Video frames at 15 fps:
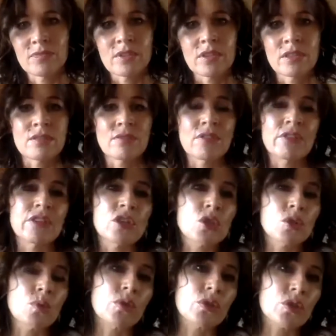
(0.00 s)
It's a very
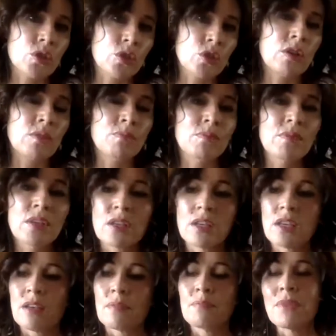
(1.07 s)
short term
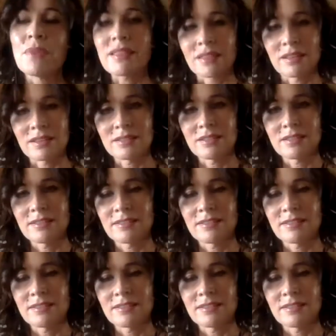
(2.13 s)
method